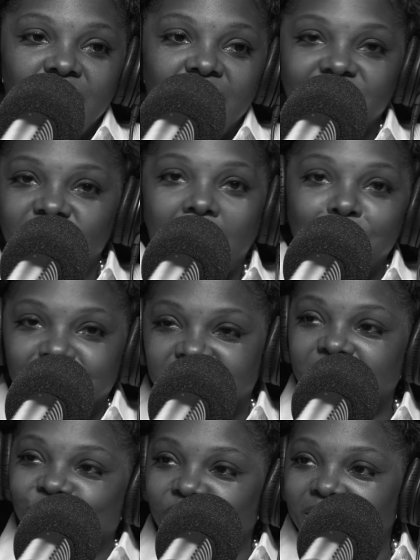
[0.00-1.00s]
have
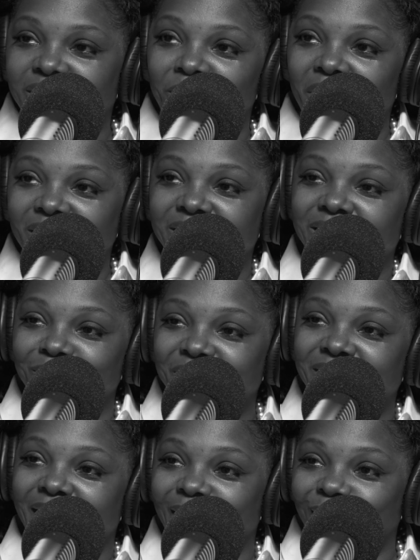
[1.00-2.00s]
competitions amongst
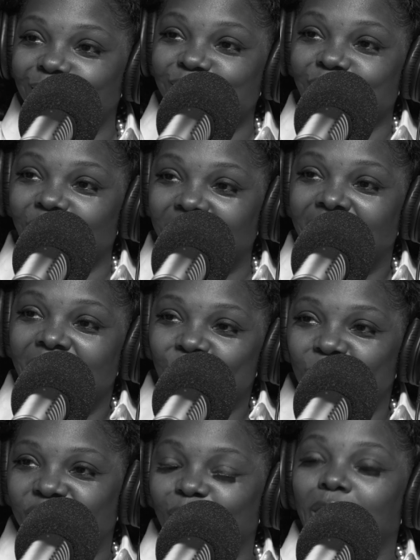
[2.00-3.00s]
themselves on
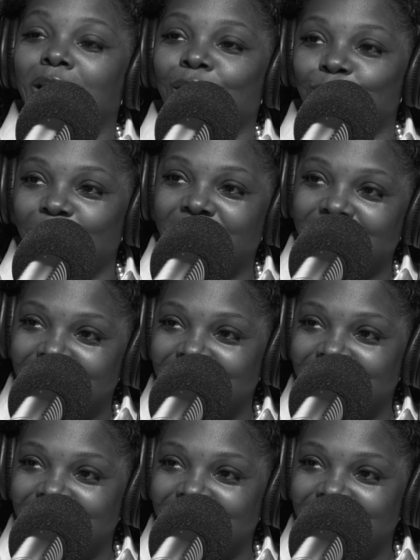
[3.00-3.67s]
what the click rate